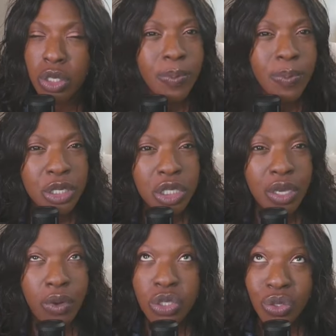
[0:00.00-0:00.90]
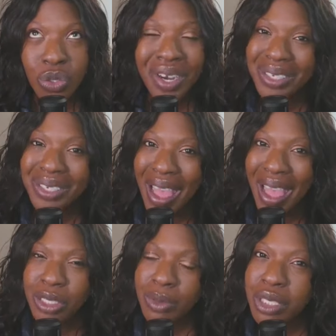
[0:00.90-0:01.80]
especially or store it as
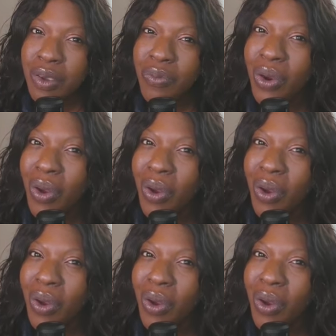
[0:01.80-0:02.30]
fat, especially if we are